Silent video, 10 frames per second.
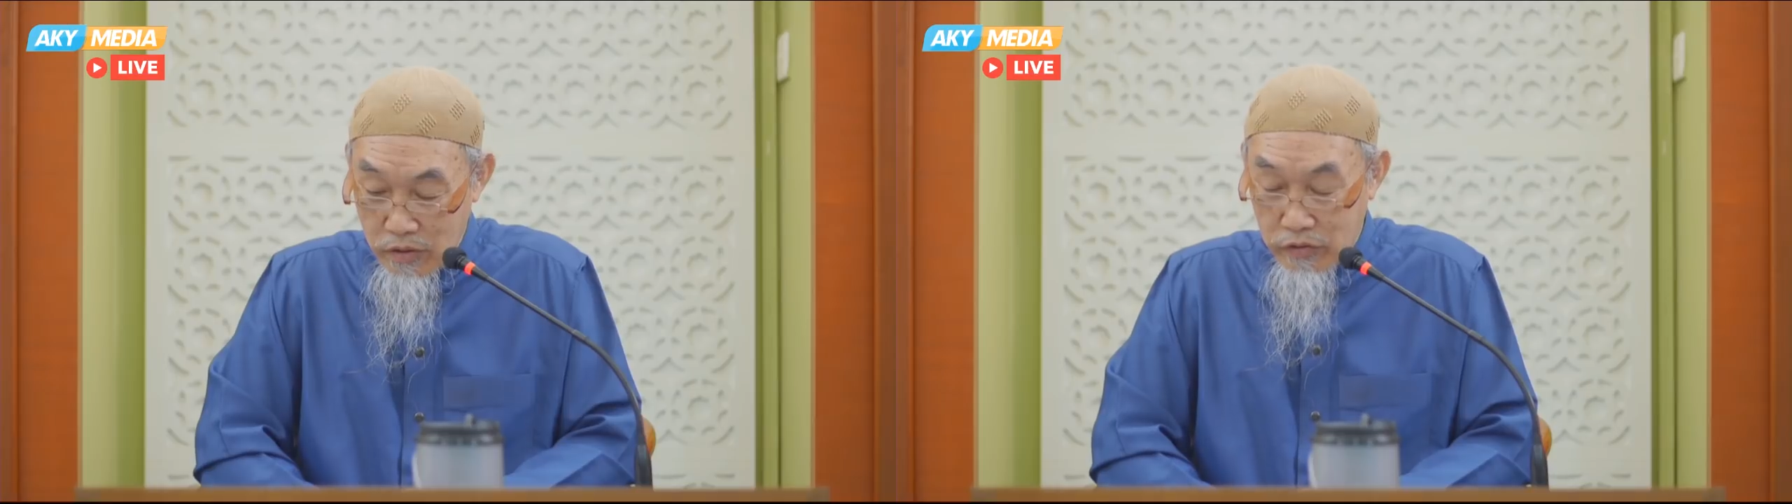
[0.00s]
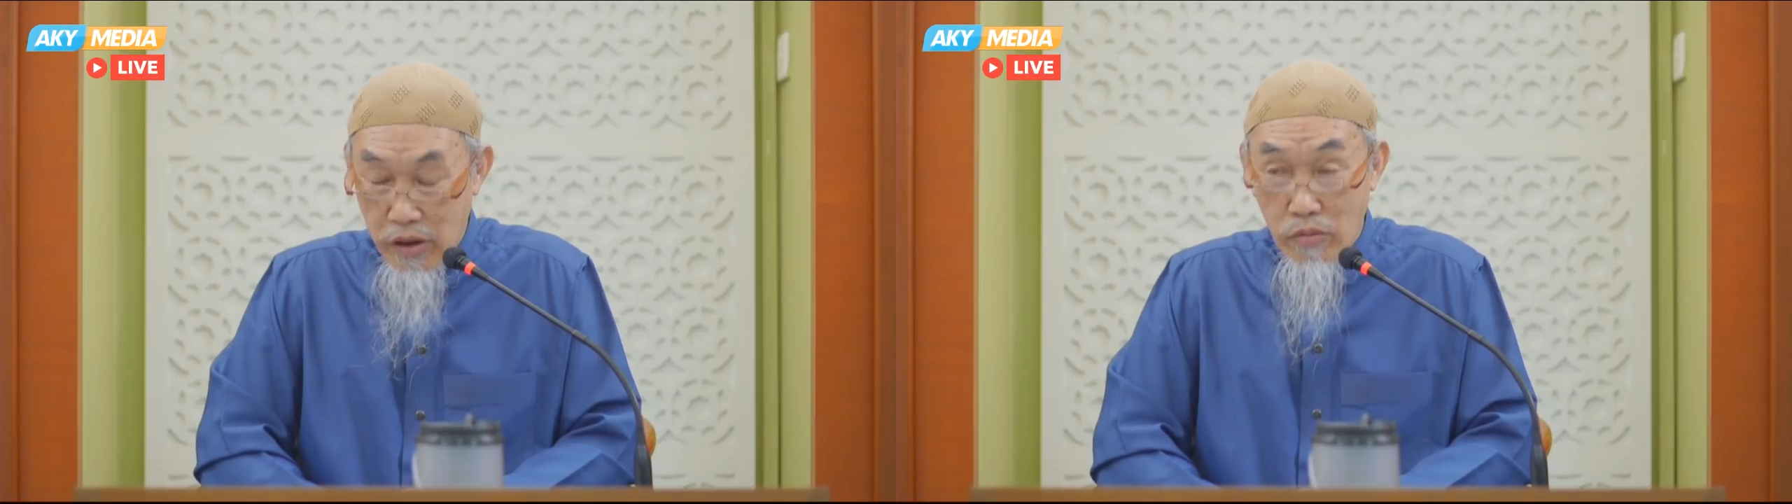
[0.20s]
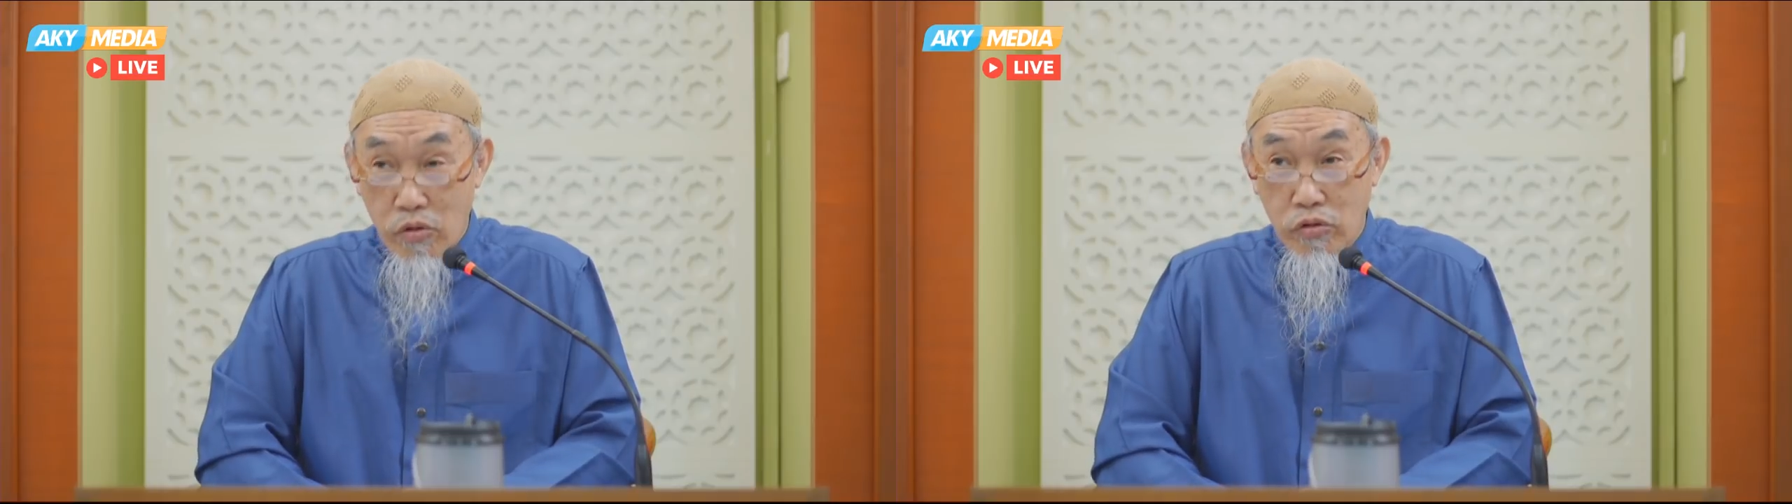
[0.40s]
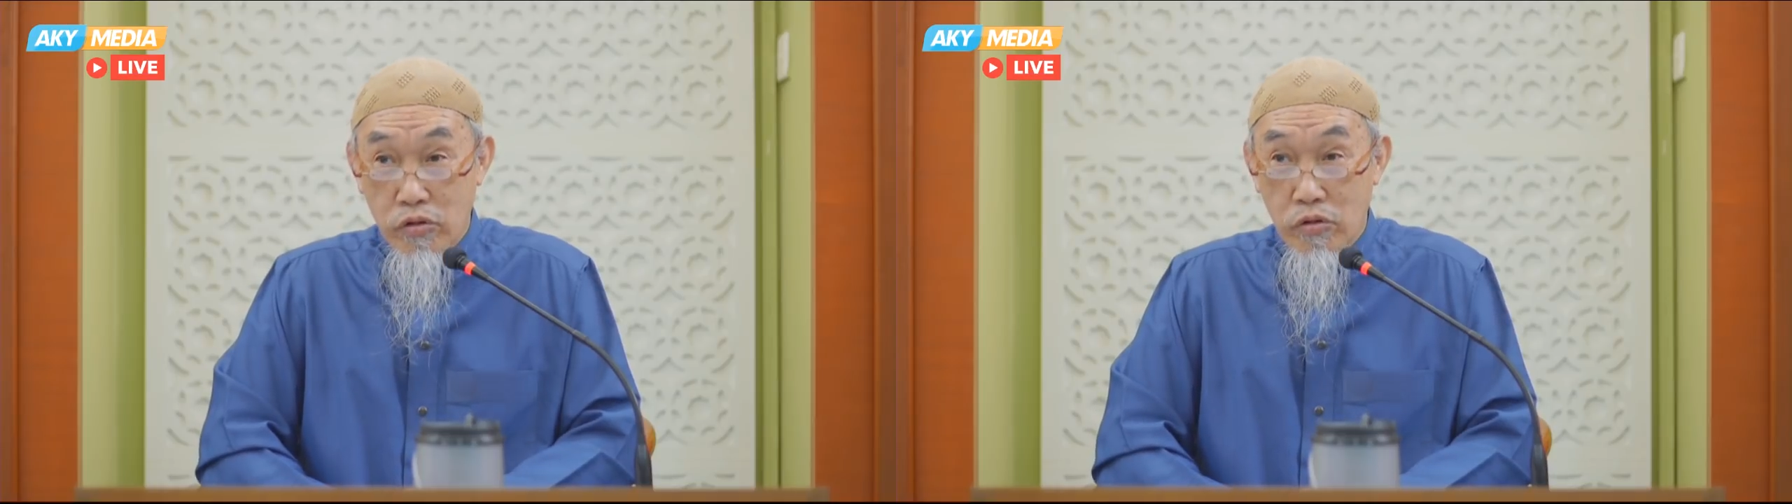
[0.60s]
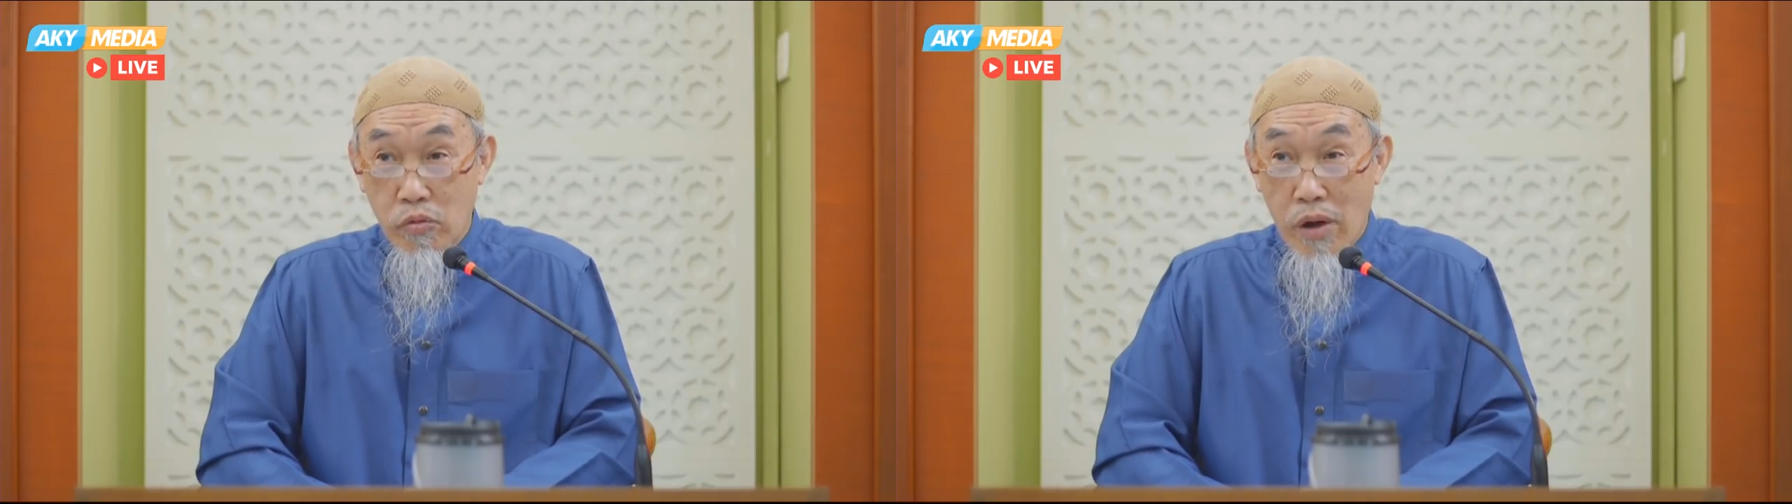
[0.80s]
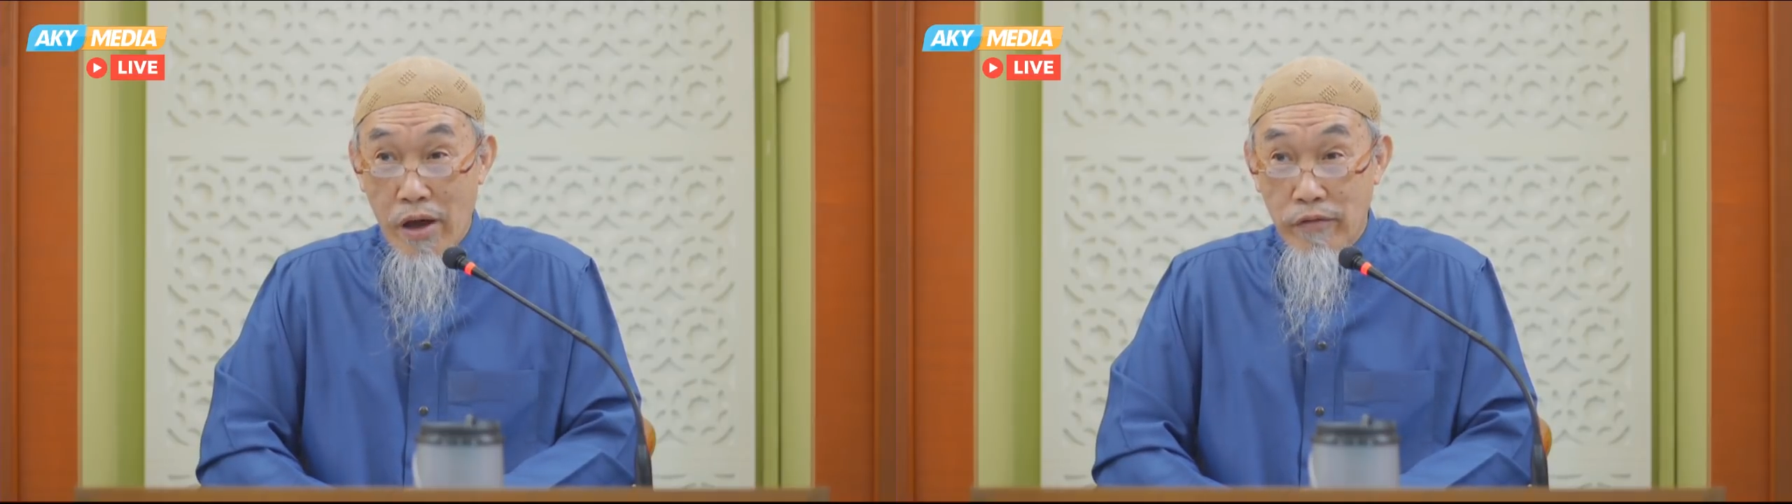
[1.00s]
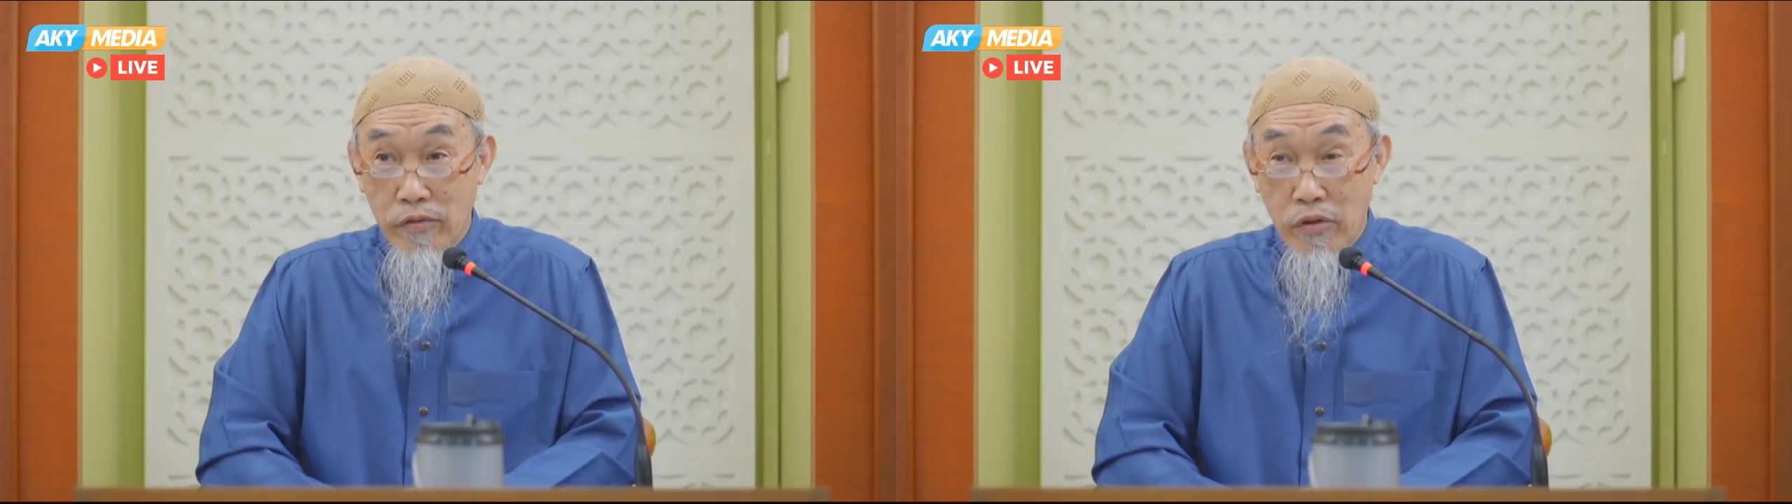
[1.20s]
The same go to the wife.